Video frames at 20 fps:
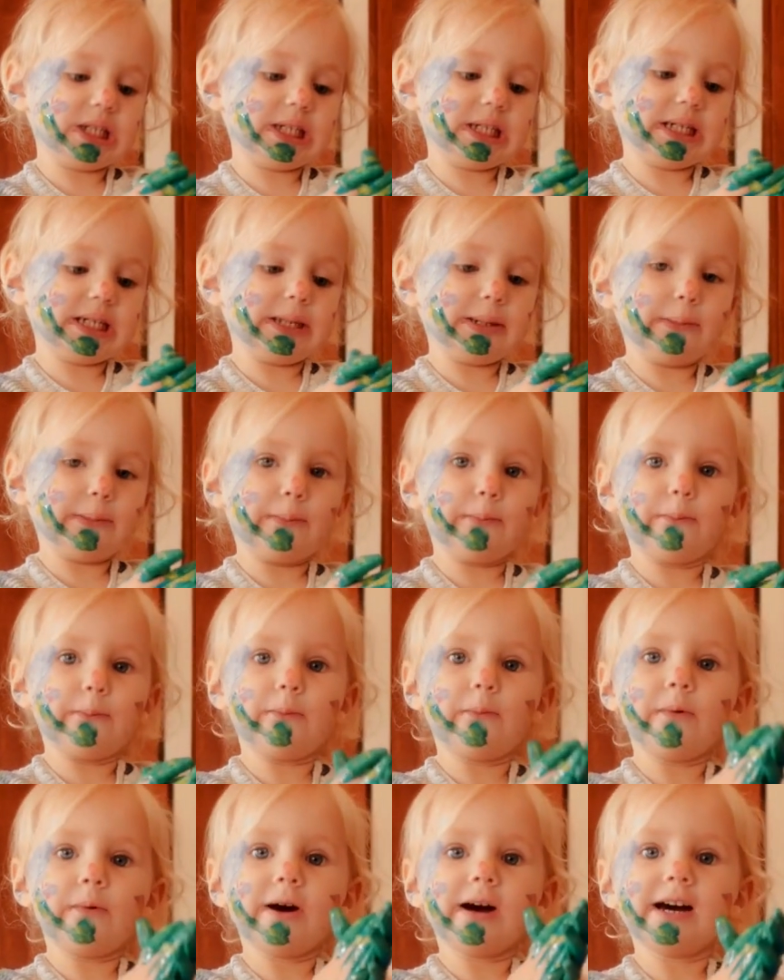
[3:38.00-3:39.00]
to the
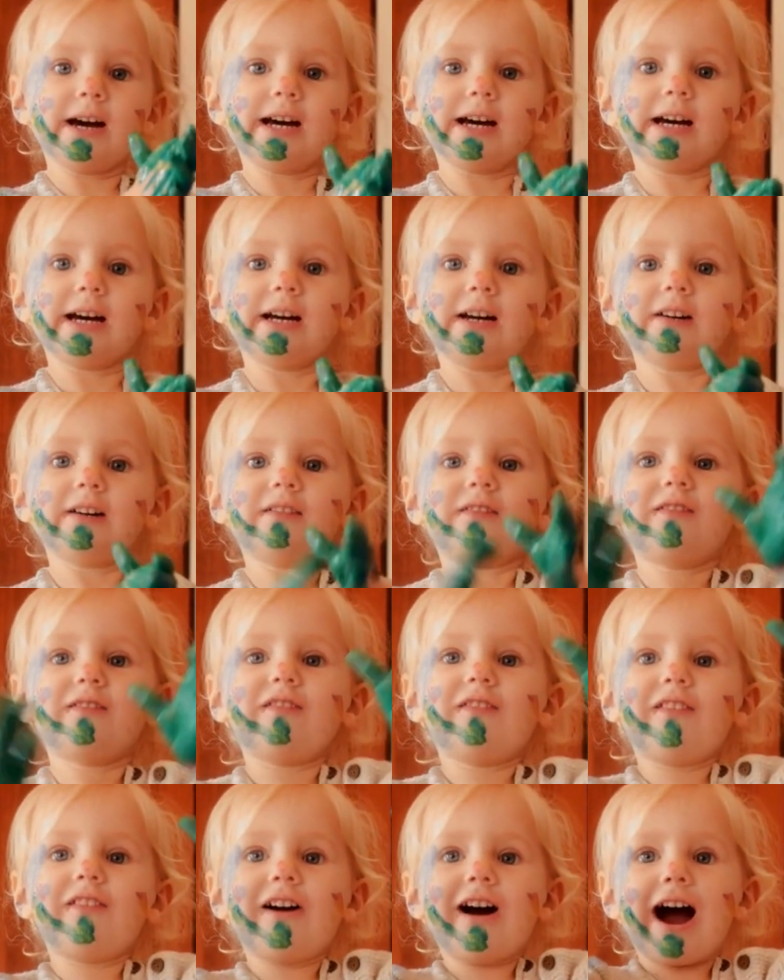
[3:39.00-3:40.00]
better version of
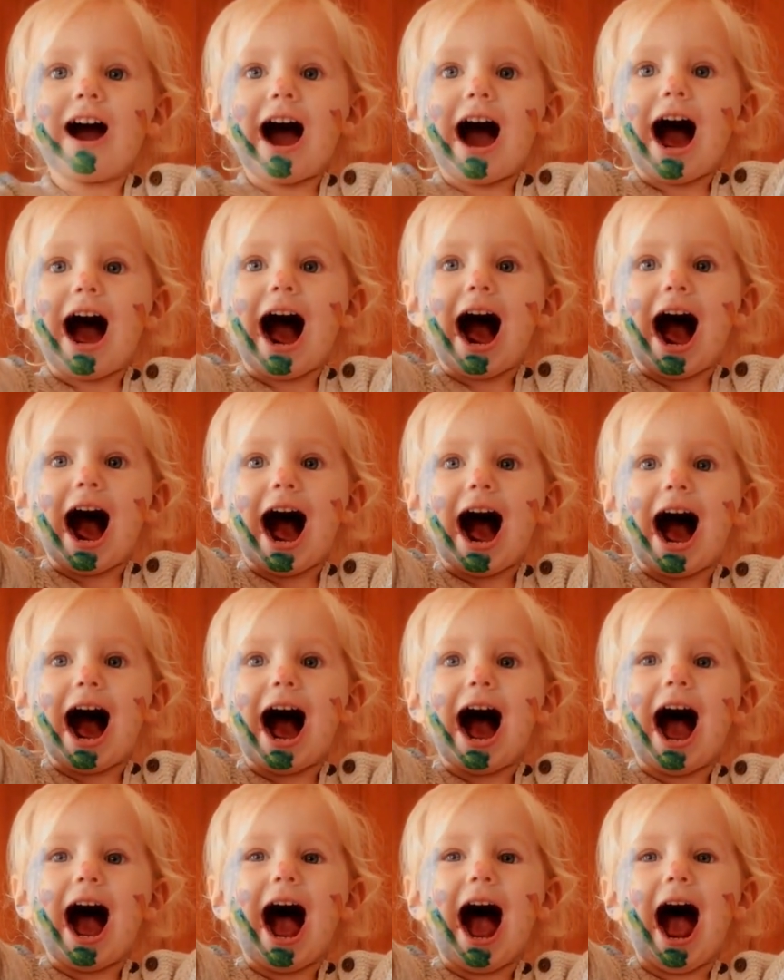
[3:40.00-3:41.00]
us. The
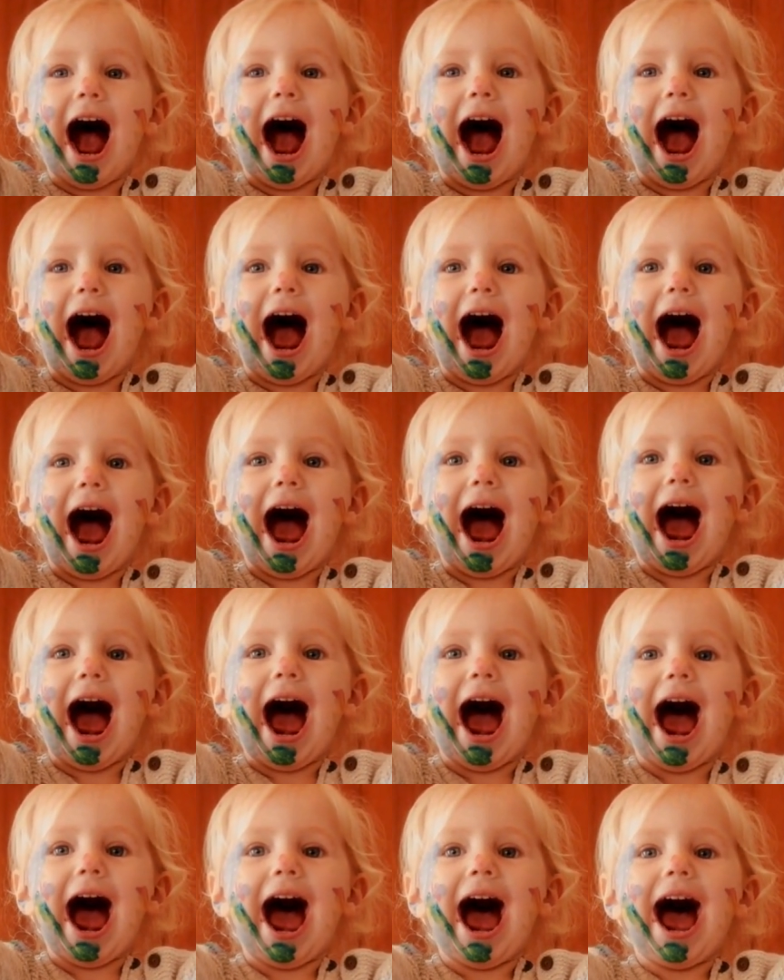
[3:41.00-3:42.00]
process
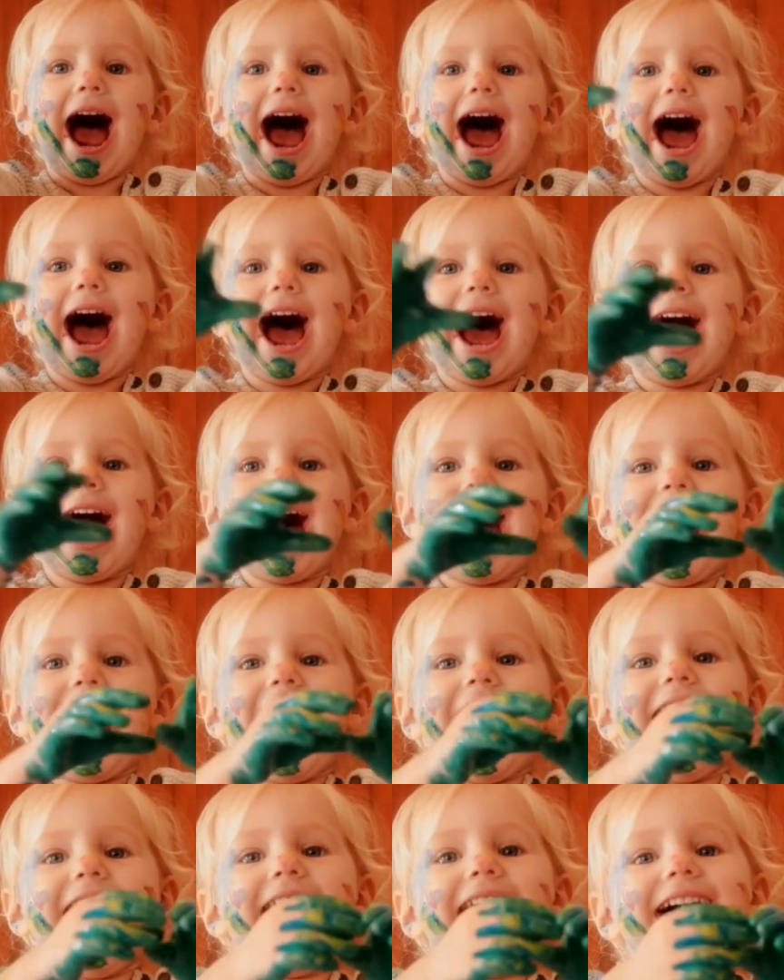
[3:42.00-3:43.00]
is
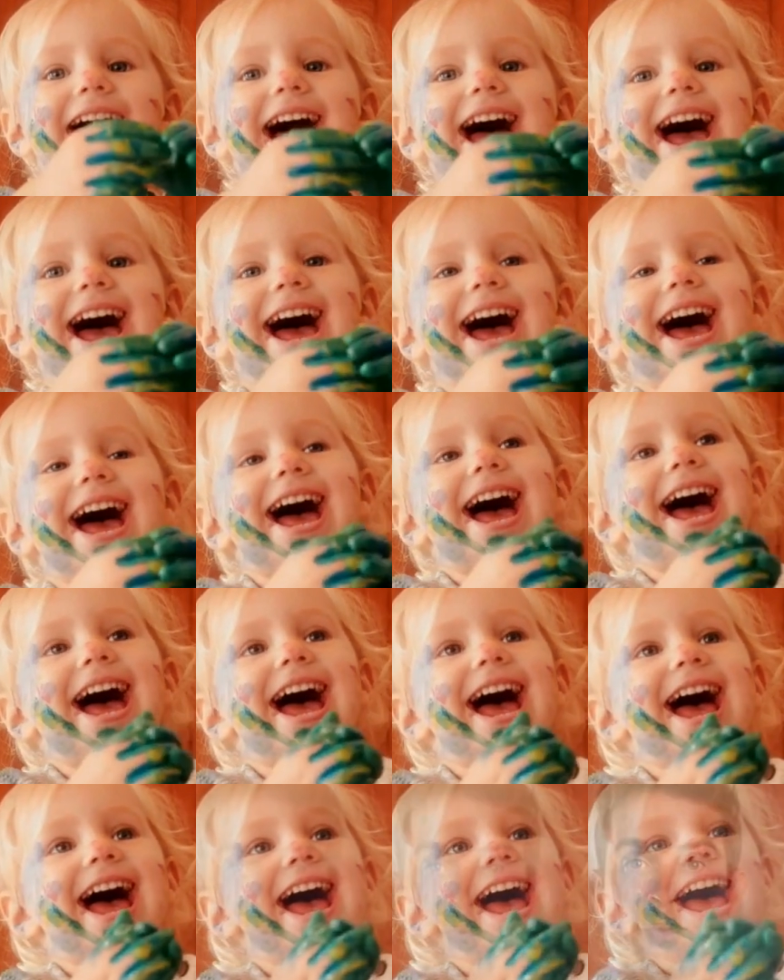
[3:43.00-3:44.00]
messy.
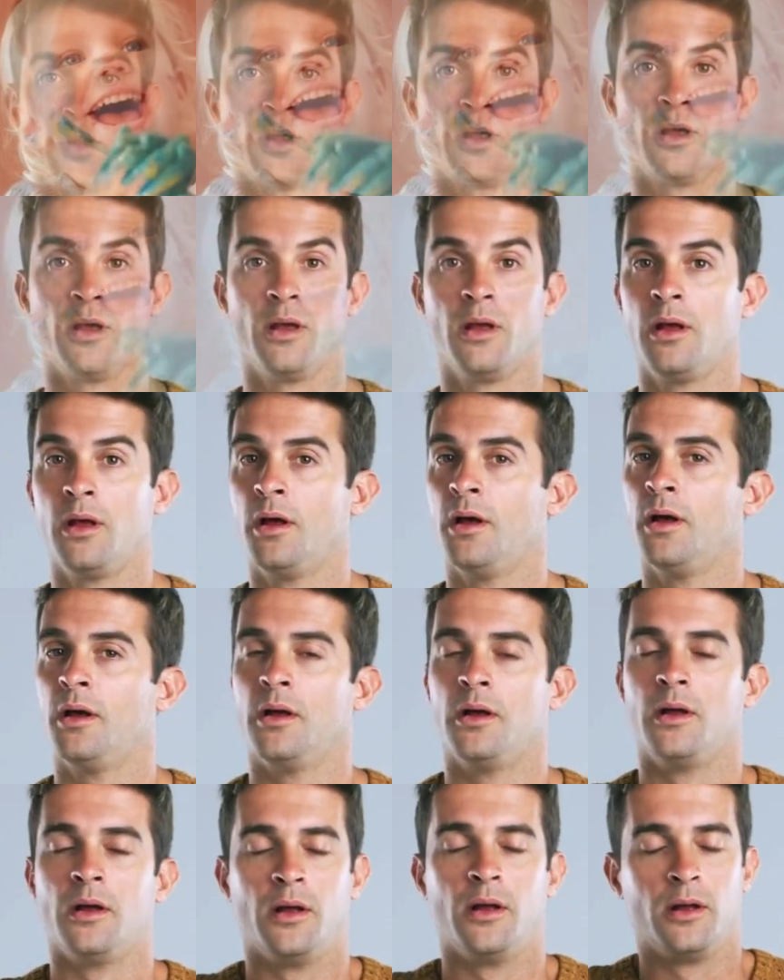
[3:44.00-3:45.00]
Once you
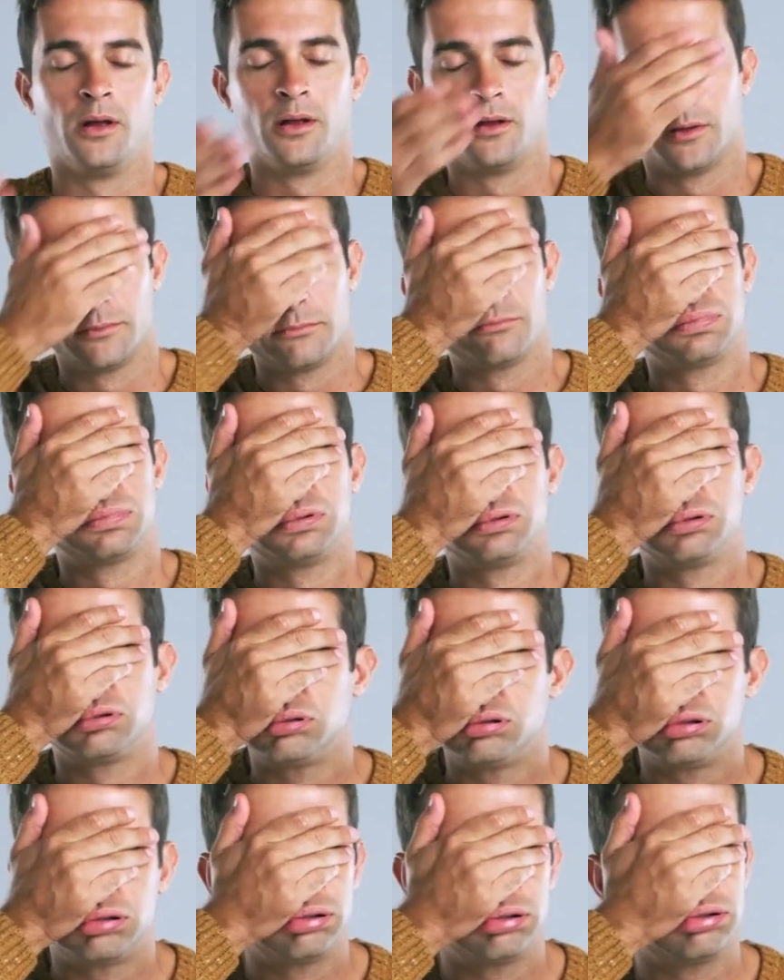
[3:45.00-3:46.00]
understand that
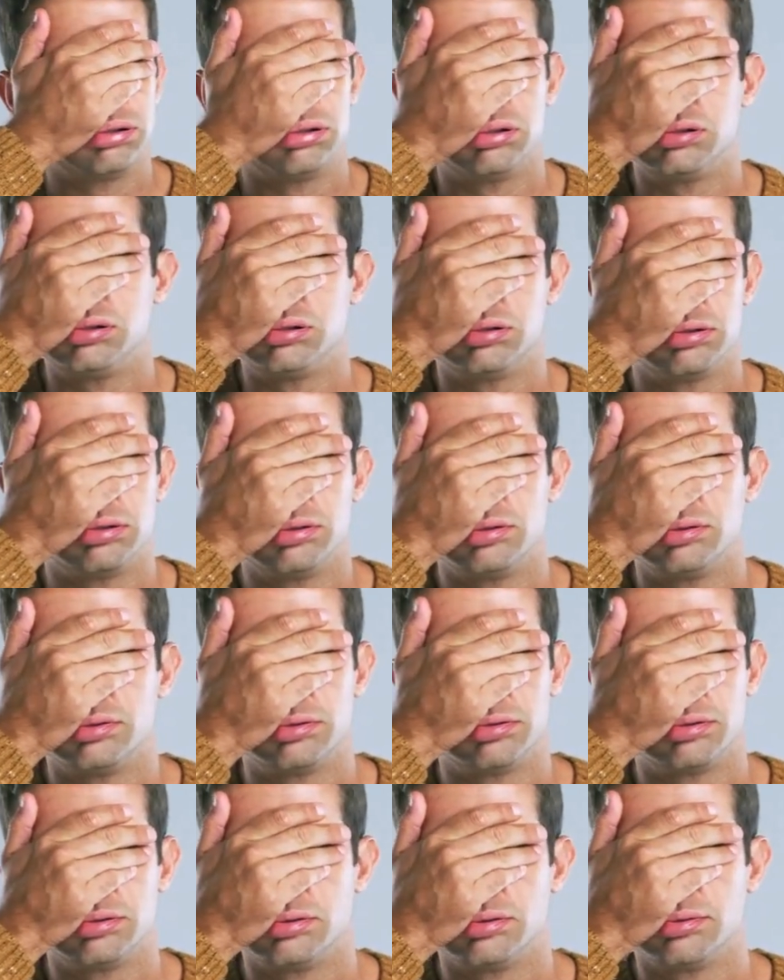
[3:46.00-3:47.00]
it's messy,
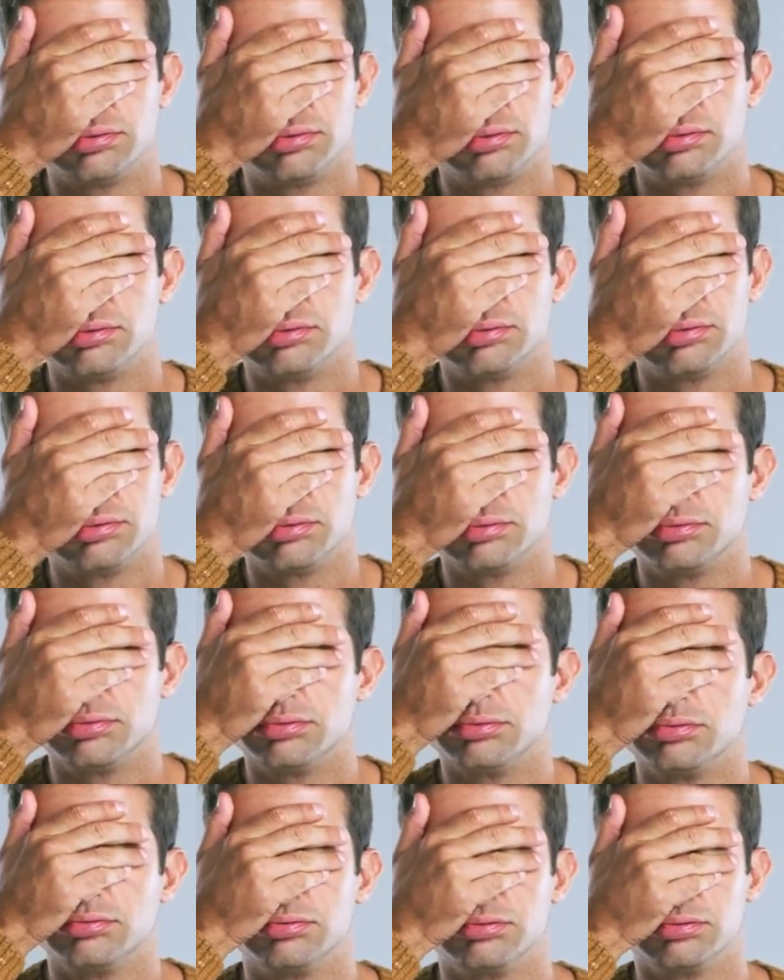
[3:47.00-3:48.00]
you can
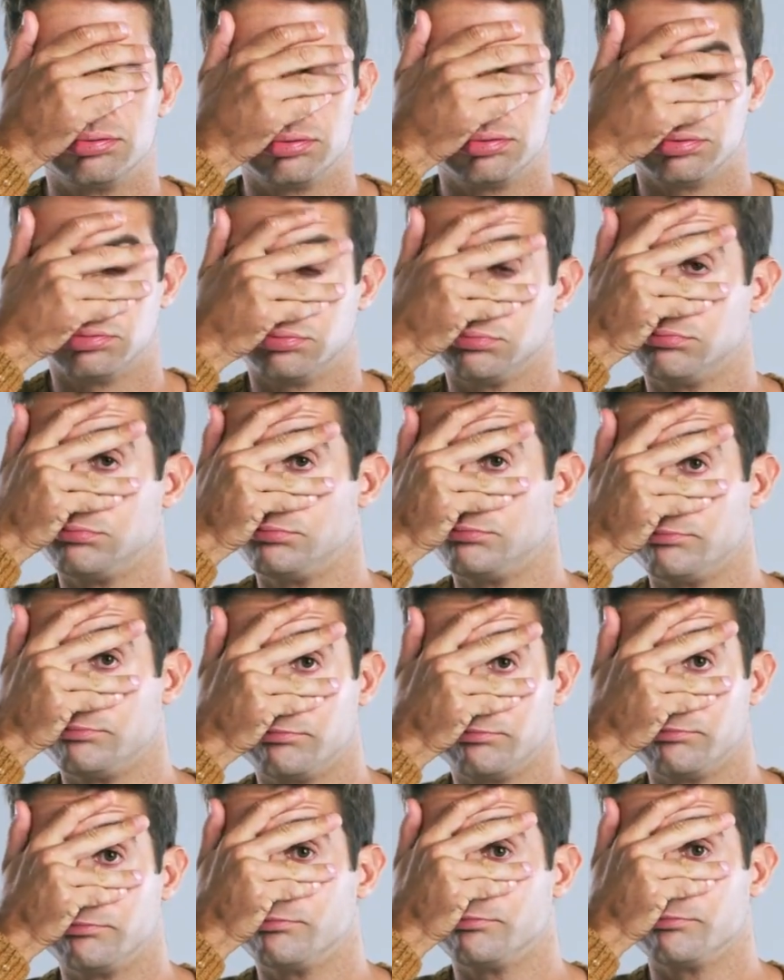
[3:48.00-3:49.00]
accept the fact that
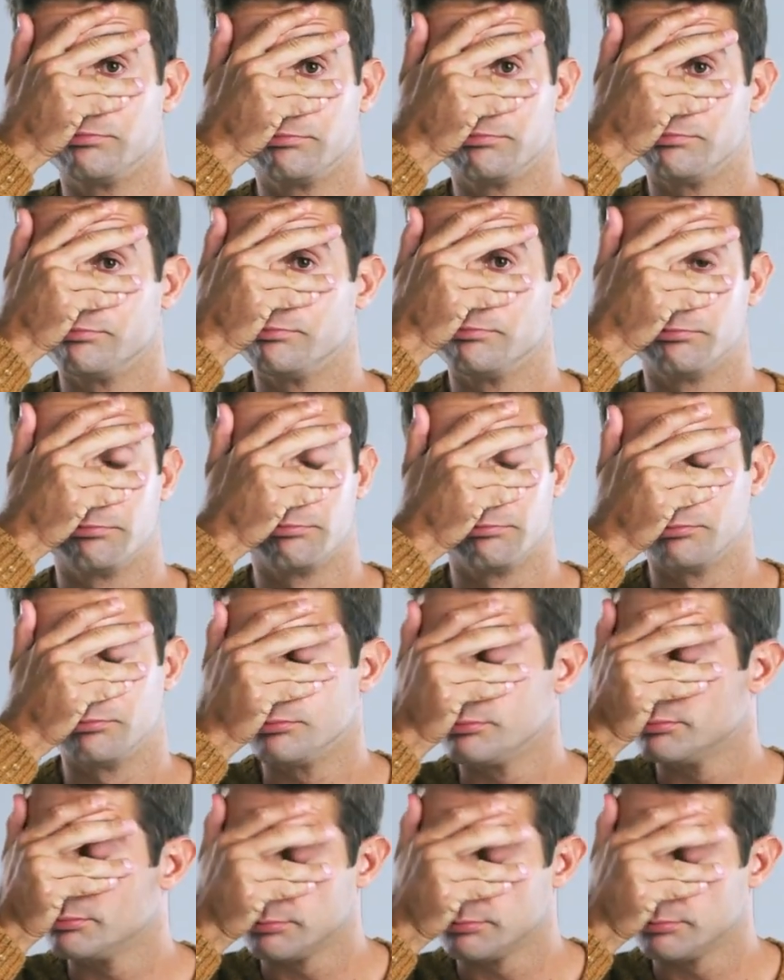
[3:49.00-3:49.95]
sometimes